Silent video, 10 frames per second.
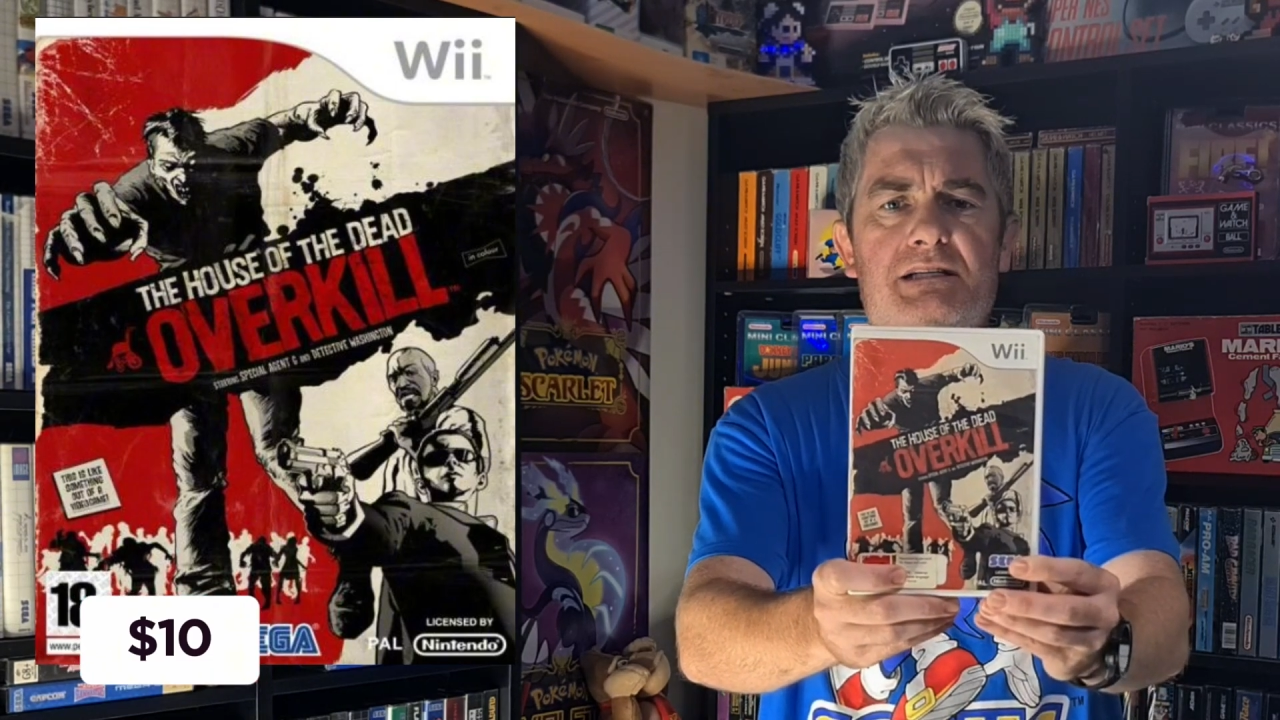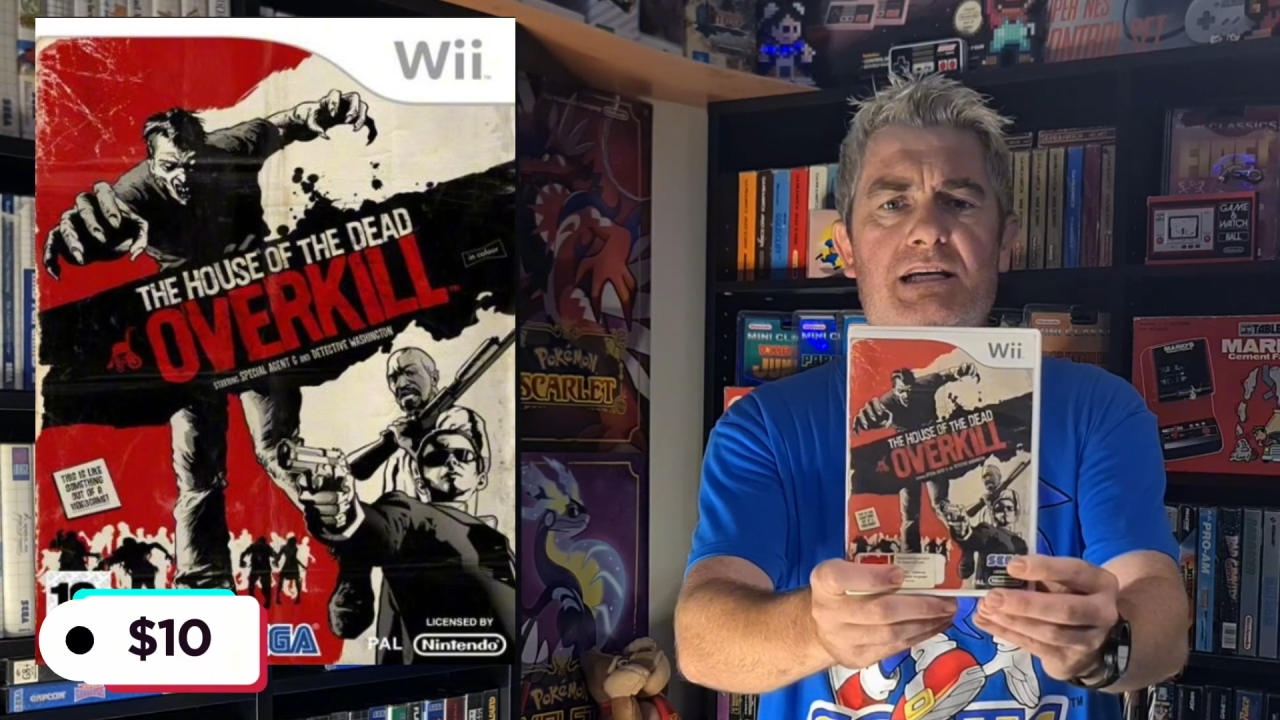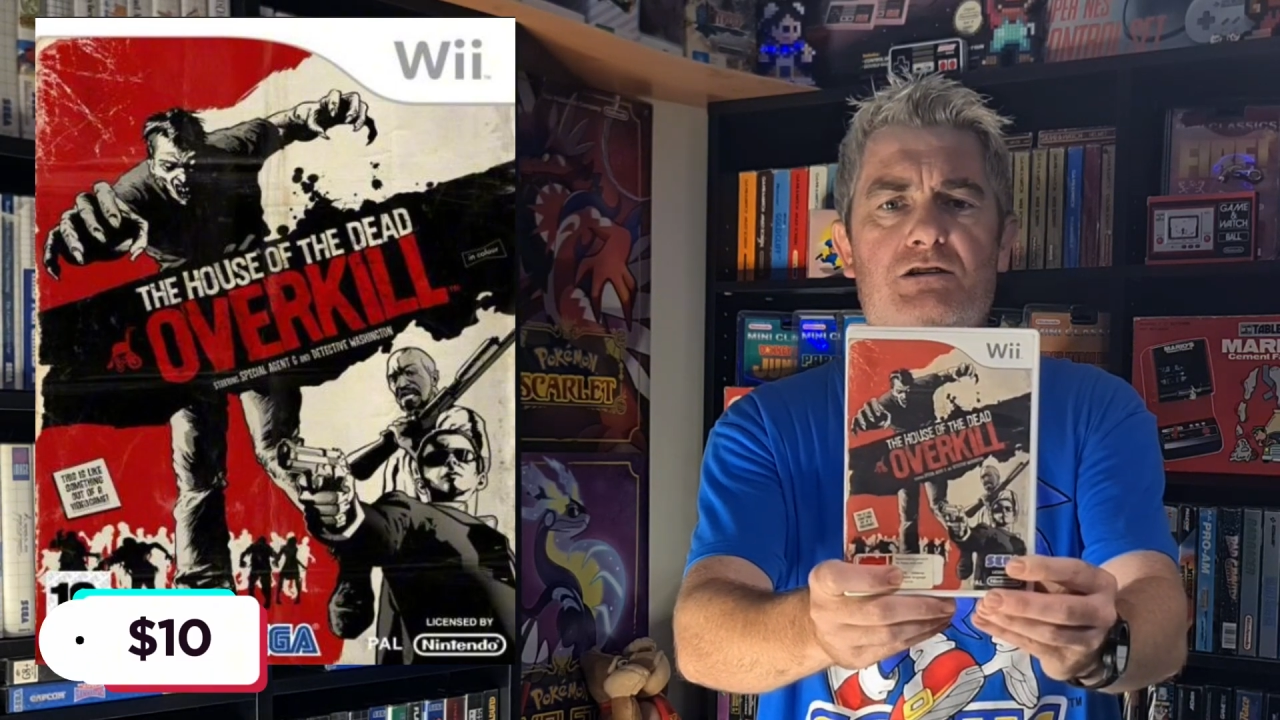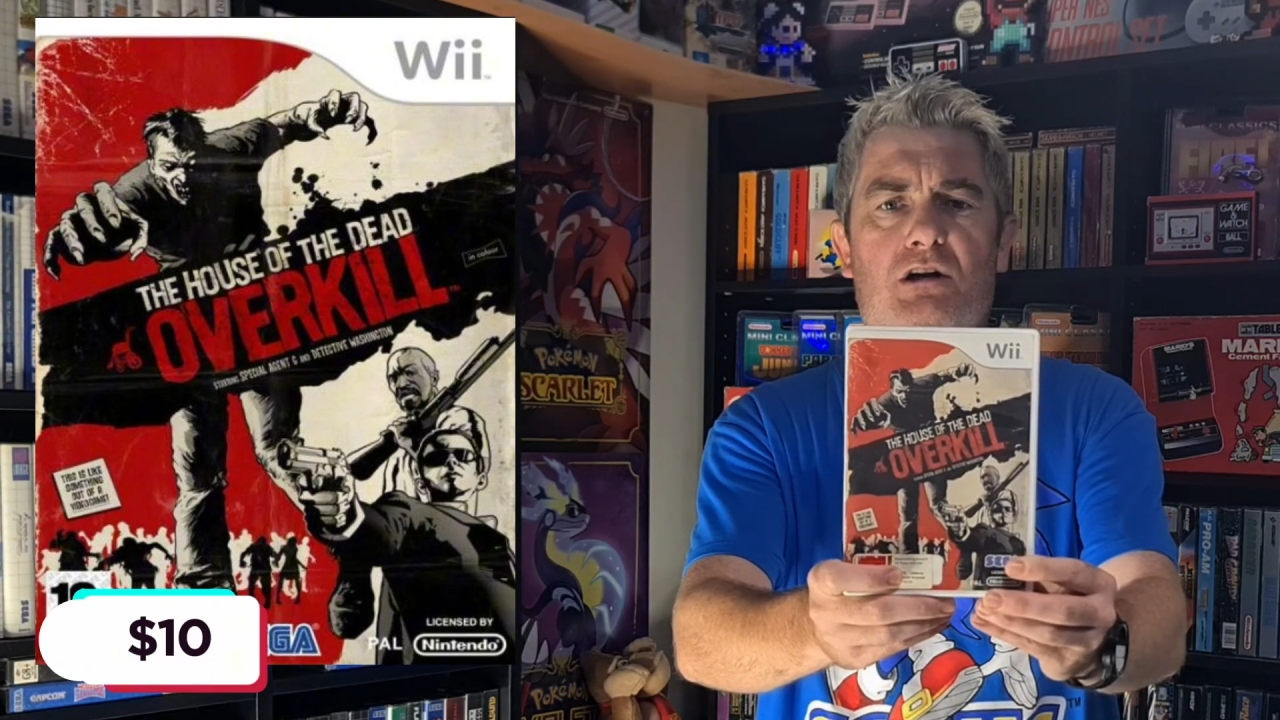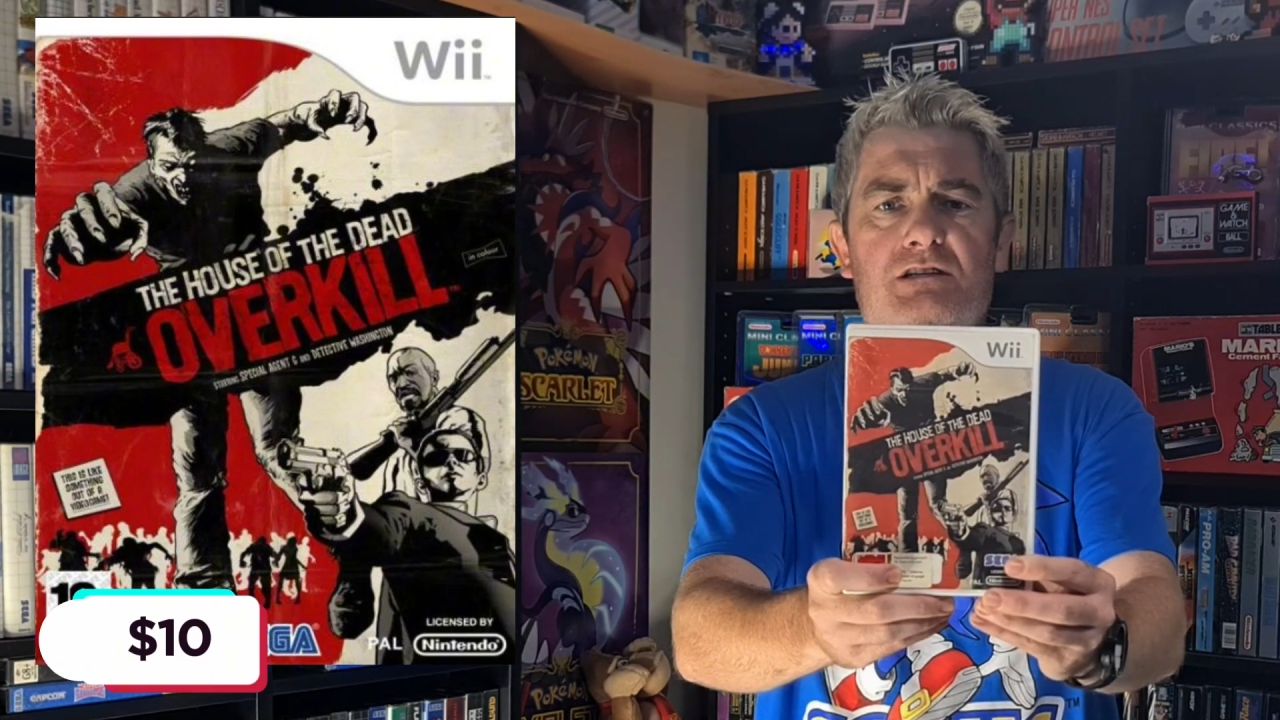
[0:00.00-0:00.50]

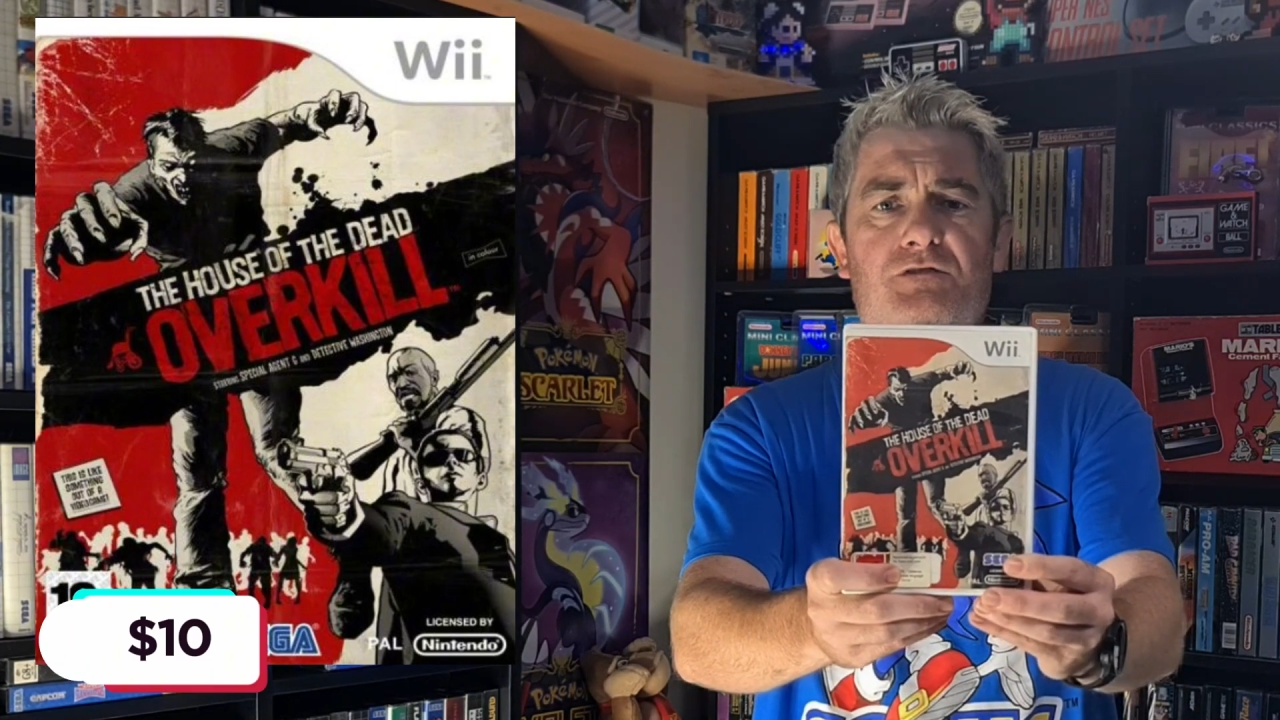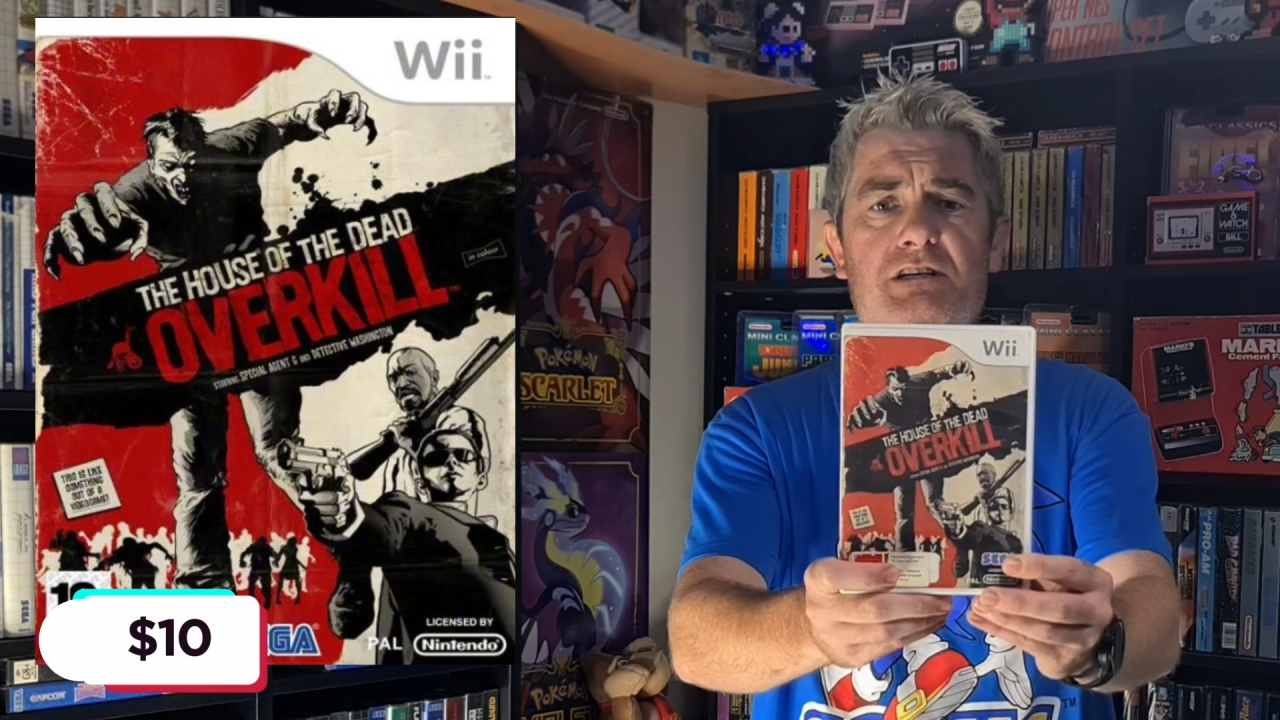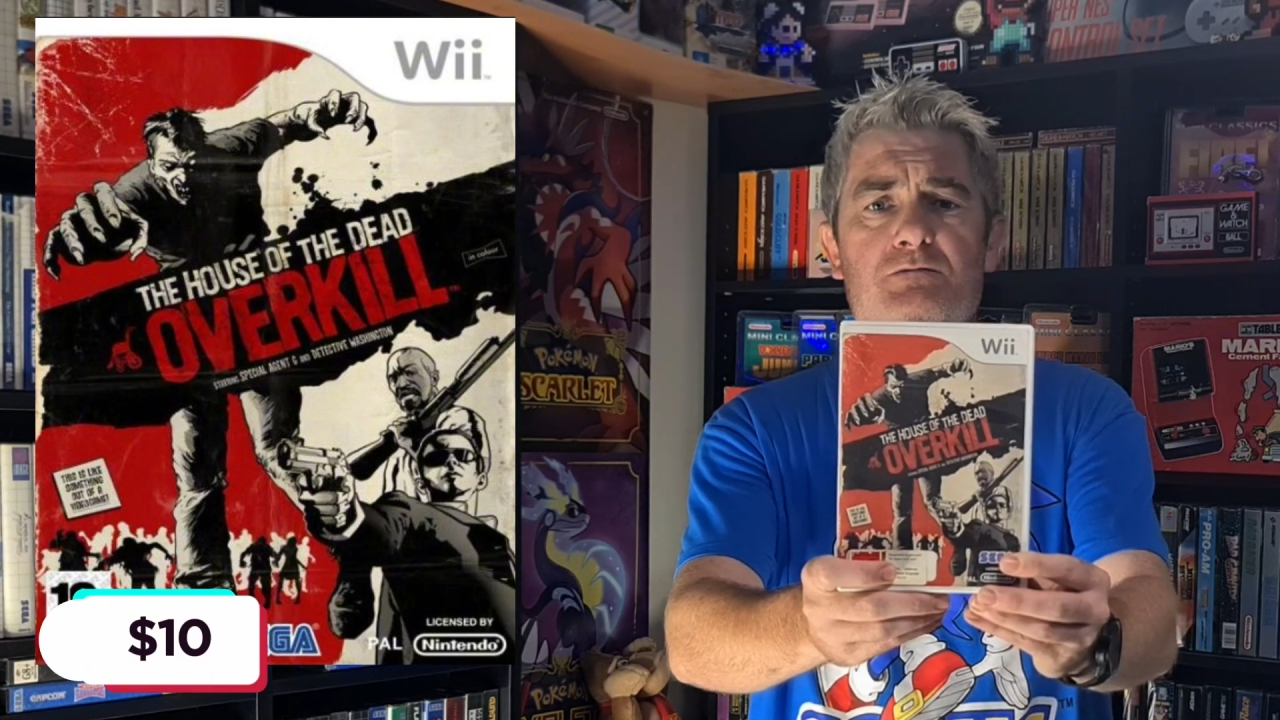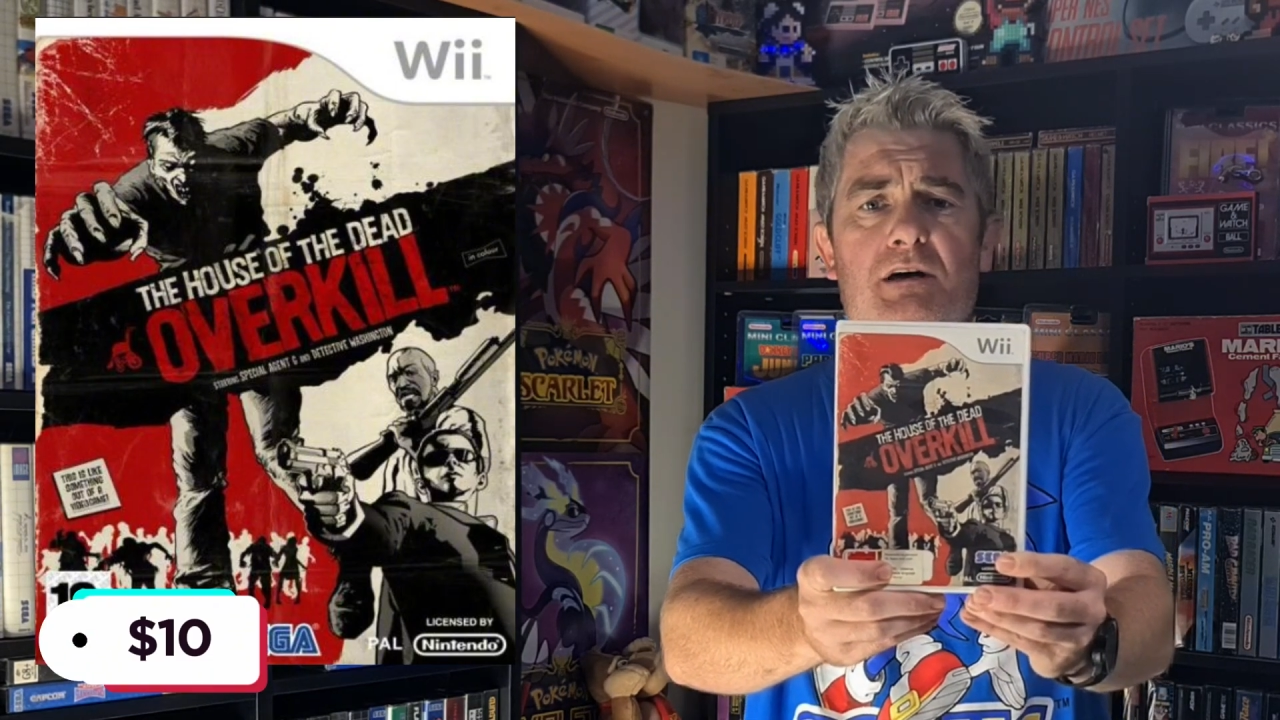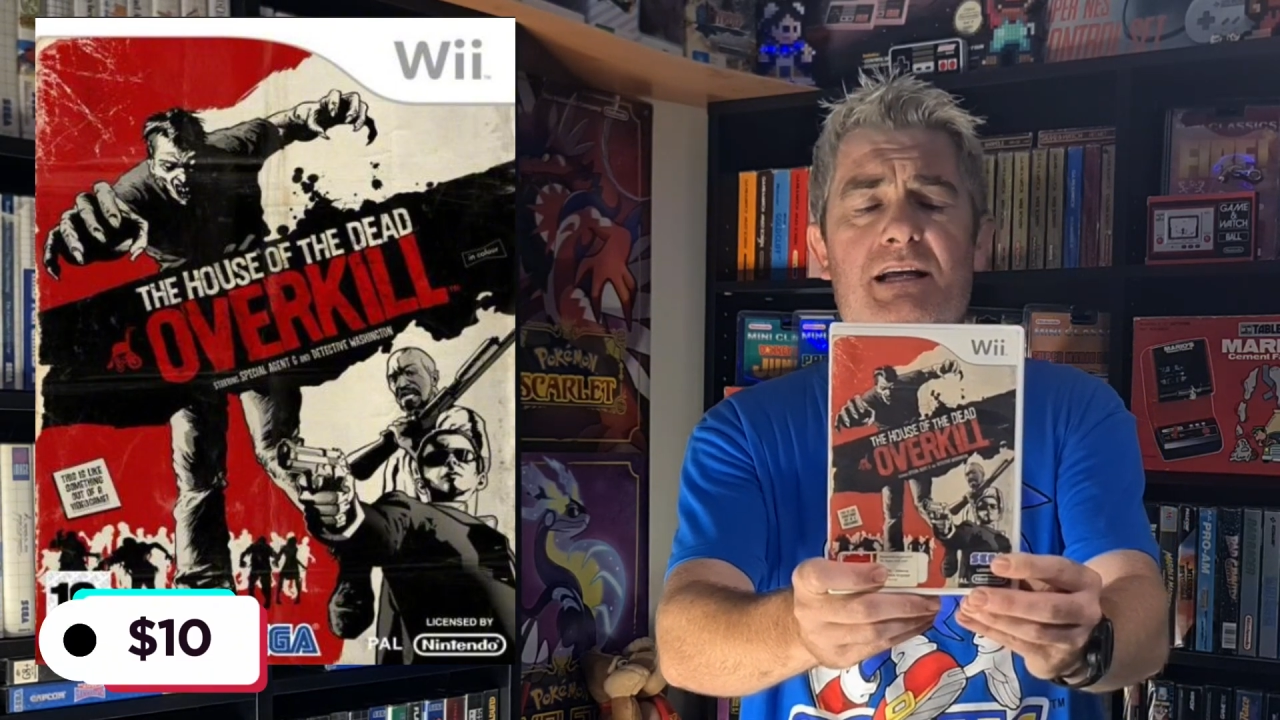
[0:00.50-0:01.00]
$10 for
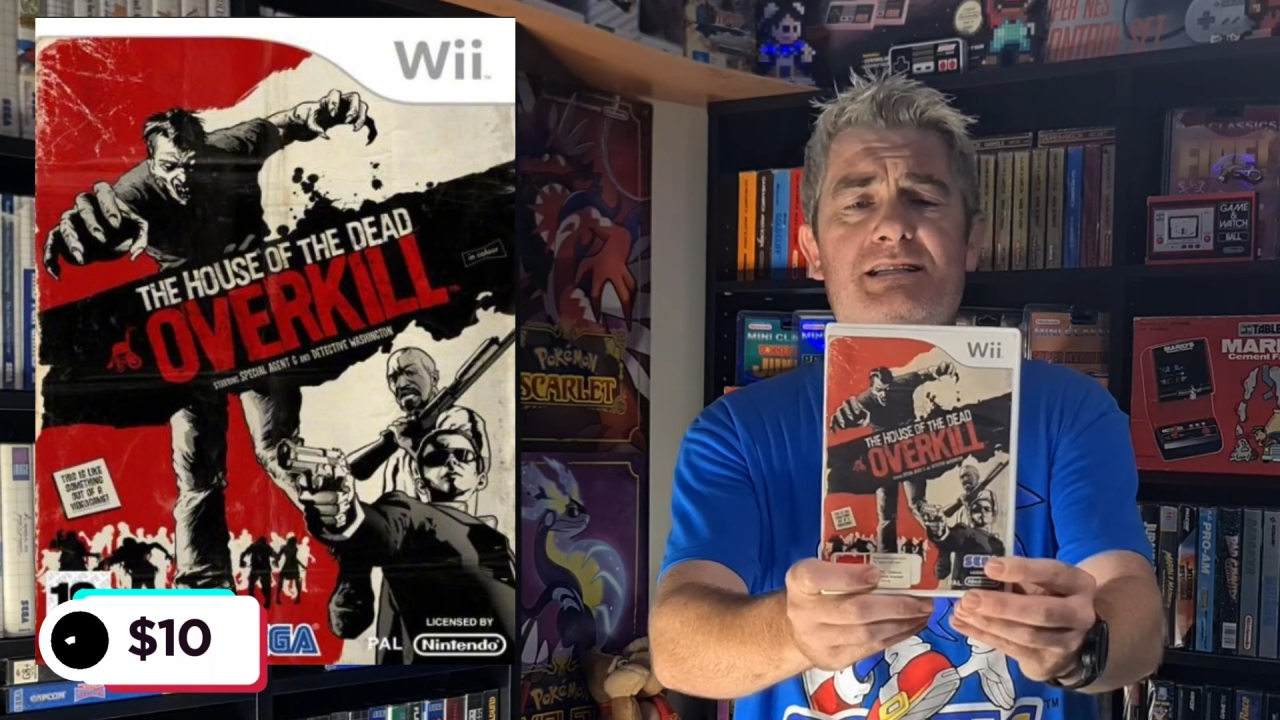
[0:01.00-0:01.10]
this one.